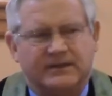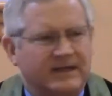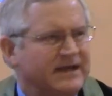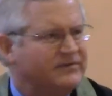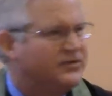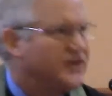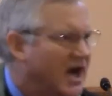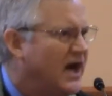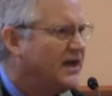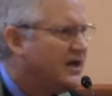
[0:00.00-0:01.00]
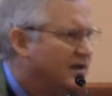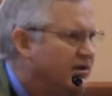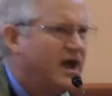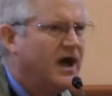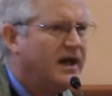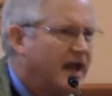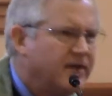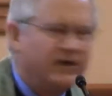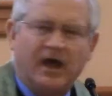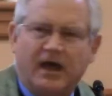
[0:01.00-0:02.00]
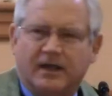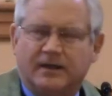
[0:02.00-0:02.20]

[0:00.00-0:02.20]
is done, and done.